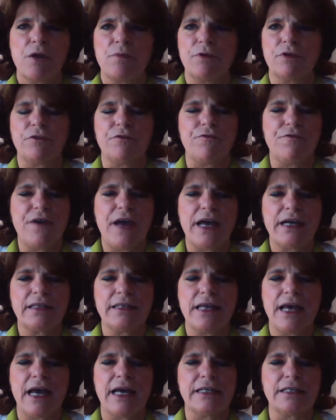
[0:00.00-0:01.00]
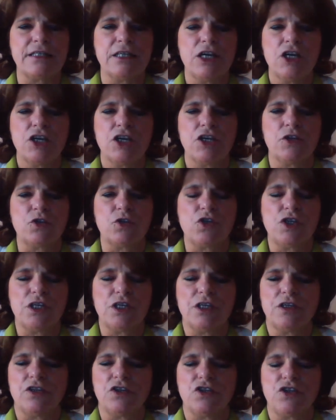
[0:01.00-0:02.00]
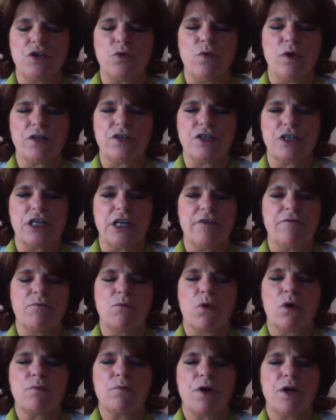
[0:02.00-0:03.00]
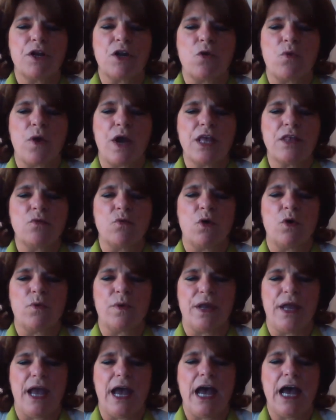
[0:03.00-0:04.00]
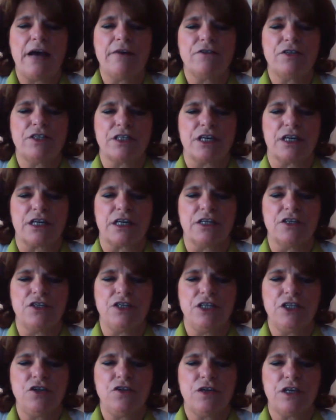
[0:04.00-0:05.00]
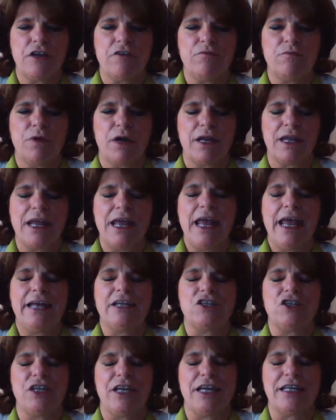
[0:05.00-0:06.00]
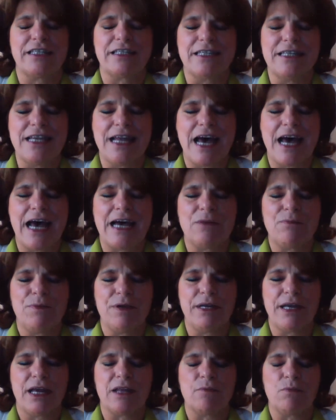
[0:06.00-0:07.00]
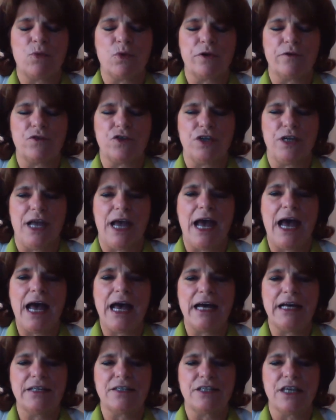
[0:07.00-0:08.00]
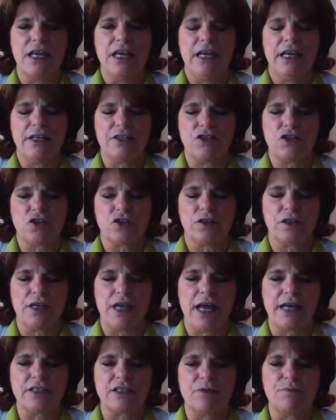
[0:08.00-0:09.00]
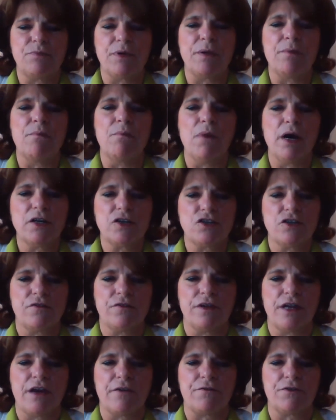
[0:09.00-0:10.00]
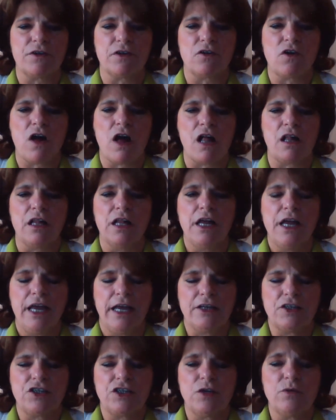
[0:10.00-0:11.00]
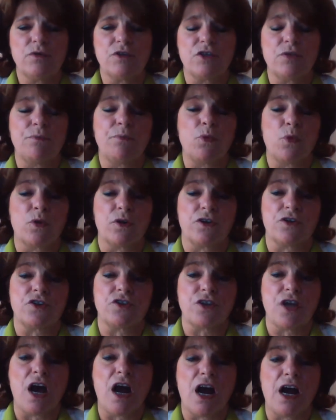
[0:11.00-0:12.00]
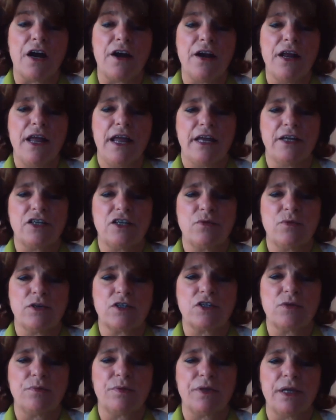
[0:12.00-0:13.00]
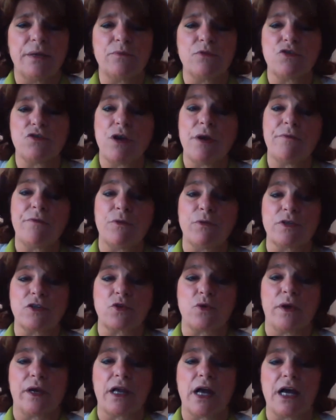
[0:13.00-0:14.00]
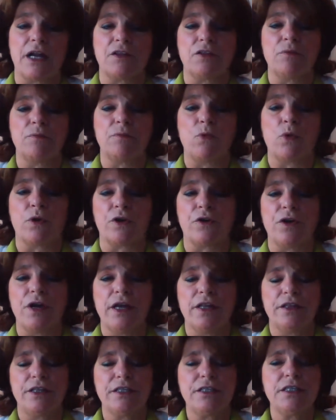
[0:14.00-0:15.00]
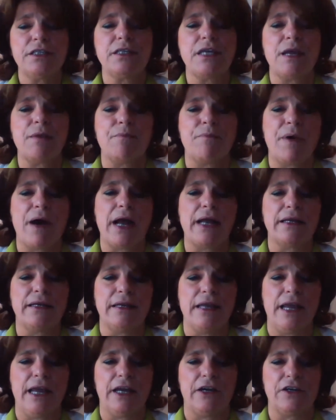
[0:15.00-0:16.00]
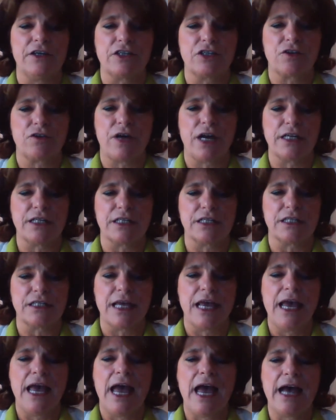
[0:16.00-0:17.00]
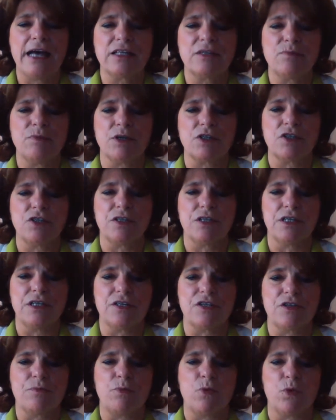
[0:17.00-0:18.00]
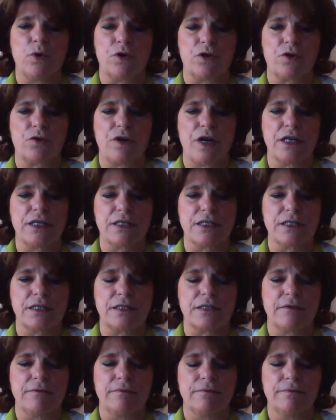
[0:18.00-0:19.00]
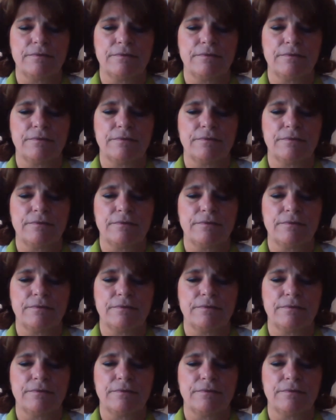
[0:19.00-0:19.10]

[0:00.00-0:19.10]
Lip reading: But the fact that, you know, she wants to give more money away than what we have, she's going to continue to give money, and she has not been down the border. If she has, it certainly hasn't been much of an effort at all. And she was the border czar, and she wants to blame Trump for what's going on at the border. This is a Biden-Harris crisis as much as it is a border crisis.